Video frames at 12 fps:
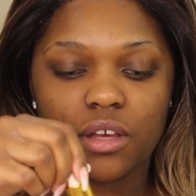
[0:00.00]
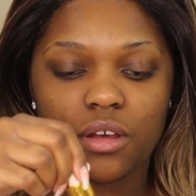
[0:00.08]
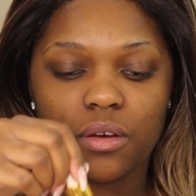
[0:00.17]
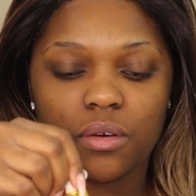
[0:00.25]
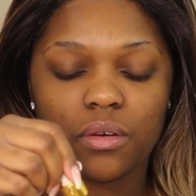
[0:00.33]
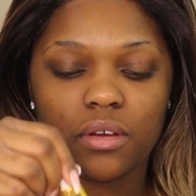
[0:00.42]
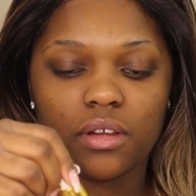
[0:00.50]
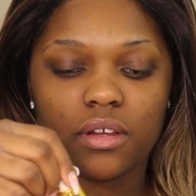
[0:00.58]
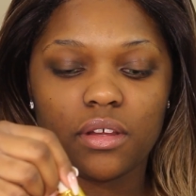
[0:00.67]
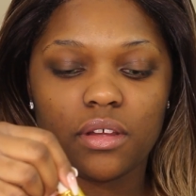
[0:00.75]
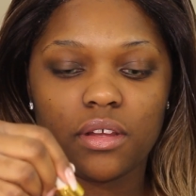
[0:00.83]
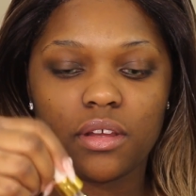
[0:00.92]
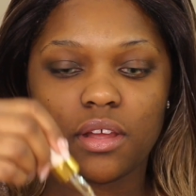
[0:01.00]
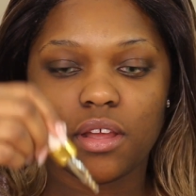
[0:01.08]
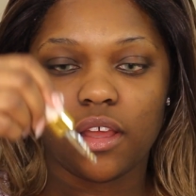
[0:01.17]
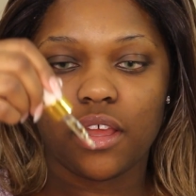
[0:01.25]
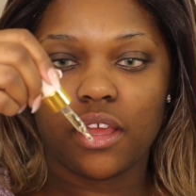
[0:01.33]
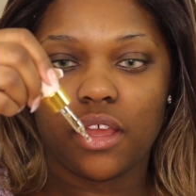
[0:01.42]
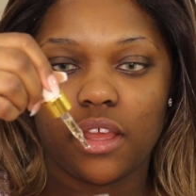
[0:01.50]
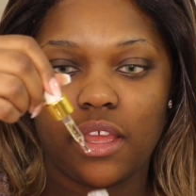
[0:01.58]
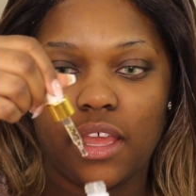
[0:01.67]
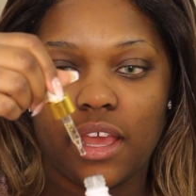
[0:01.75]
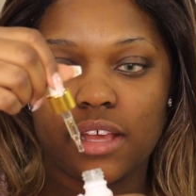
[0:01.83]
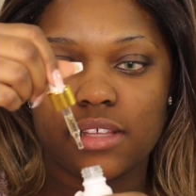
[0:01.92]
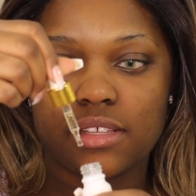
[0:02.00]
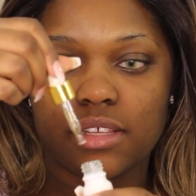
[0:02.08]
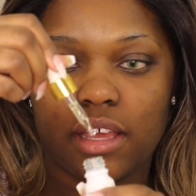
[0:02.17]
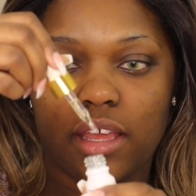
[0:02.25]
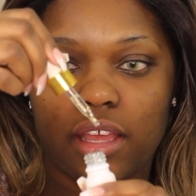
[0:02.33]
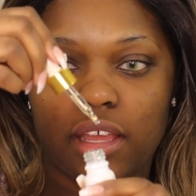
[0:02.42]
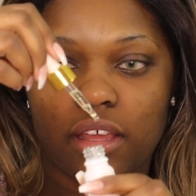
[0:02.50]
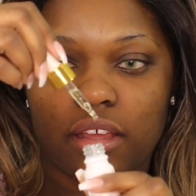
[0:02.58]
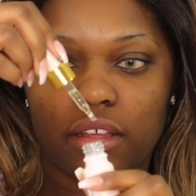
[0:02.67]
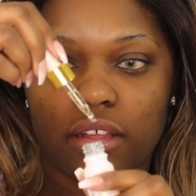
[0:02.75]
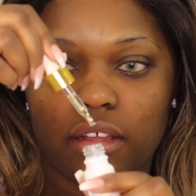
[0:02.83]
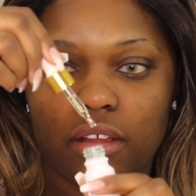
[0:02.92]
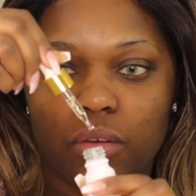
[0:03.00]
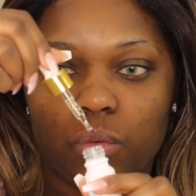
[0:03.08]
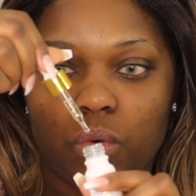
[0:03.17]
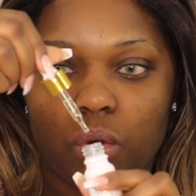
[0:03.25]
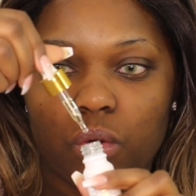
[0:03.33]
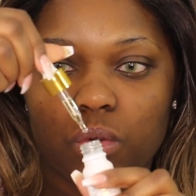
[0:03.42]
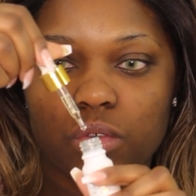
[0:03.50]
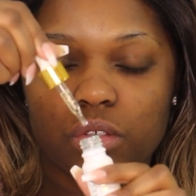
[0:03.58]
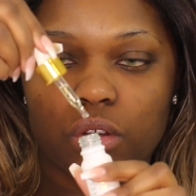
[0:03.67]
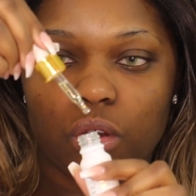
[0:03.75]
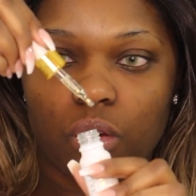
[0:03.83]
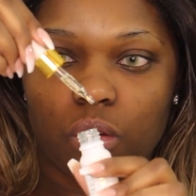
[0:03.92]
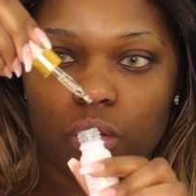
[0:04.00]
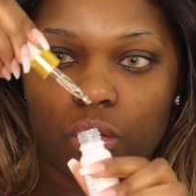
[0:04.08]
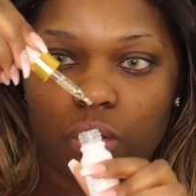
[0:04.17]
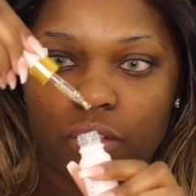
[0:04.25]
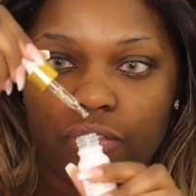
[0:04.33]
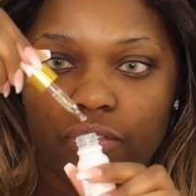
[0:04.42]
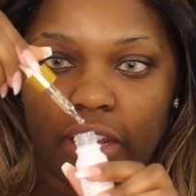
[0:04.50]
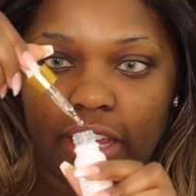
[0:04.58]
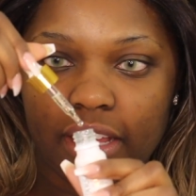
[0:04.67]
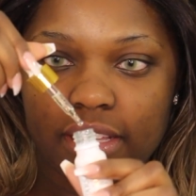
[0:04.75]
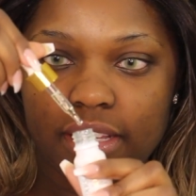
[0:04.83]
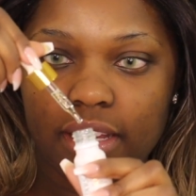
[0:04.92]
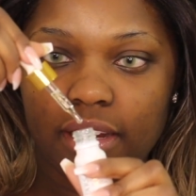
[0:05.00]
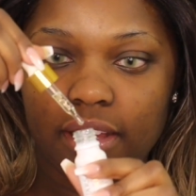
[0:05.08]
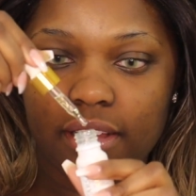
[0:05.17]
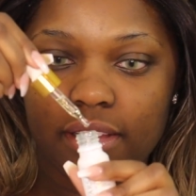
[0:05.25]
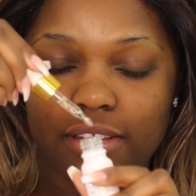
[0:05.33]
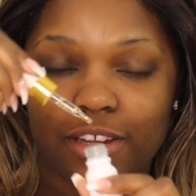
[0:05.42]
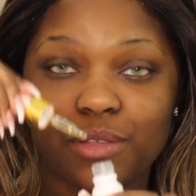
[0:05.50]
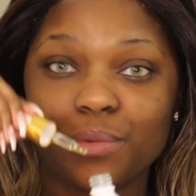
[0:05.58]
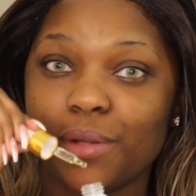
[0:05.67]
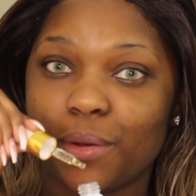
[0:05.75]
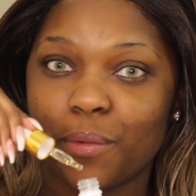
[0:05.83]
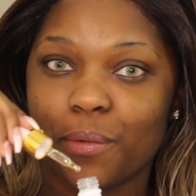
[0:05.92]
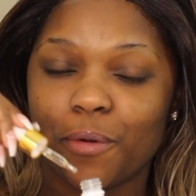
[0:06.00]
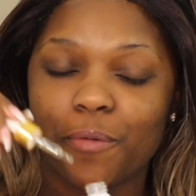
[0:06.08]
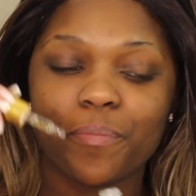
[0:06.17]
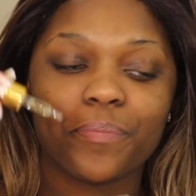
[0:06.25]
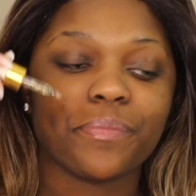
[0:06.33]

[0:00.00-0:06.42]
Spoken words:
So it has like rose gold flakes in it, so that's really cool.